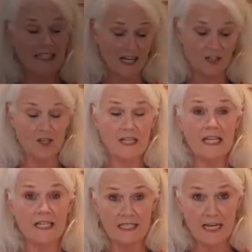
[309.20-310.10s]
is
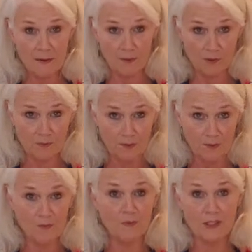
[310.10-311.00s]
actually a
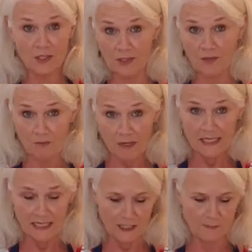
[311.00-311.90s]
tablespoon, which is 3
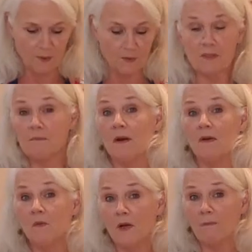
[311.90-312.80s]
teaspoons,
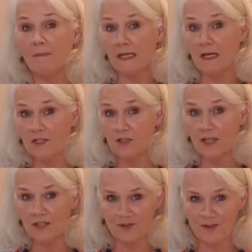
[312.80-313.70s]
but we're big on
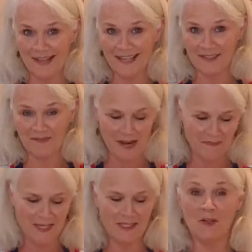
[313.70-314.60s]
ginger in this
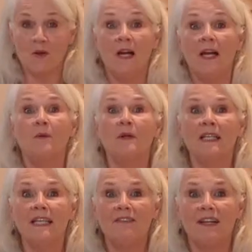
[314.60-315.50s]
family, so we'll
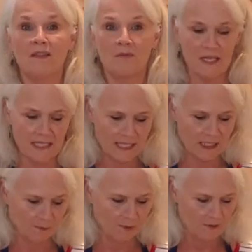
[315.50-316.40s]
leave it at 3
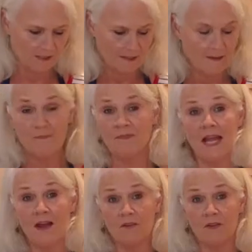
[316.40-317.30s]
teaspoons.
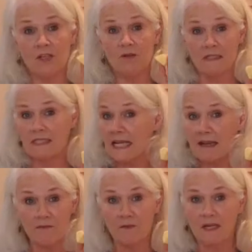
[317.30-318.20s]
Now, you can
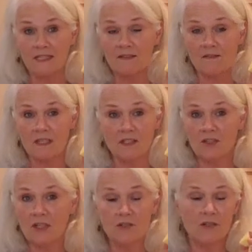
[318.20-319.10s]
save the rest of this
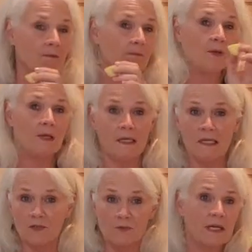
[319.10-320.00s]
ginger, put it
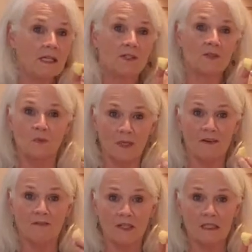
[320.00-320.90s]
in drinks or
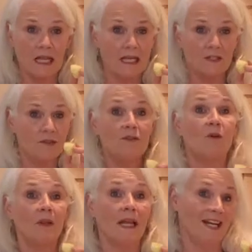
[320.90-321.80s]
whatever you'd like to.
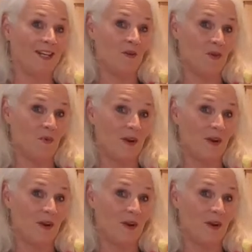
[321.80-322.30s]
Don't let it go to